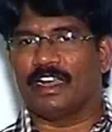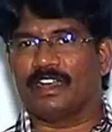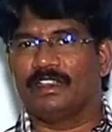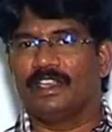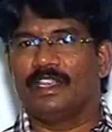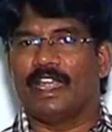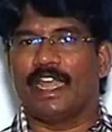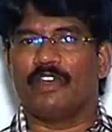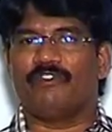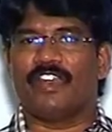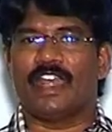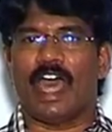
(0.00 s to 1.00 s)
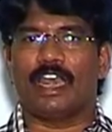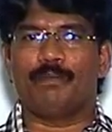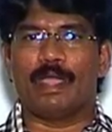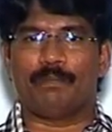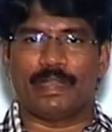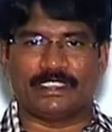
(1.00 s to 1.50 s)
color and a
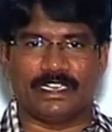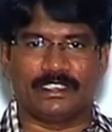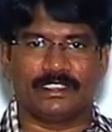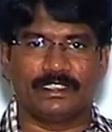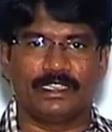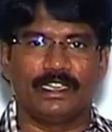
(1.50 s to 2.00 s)
phenol may present.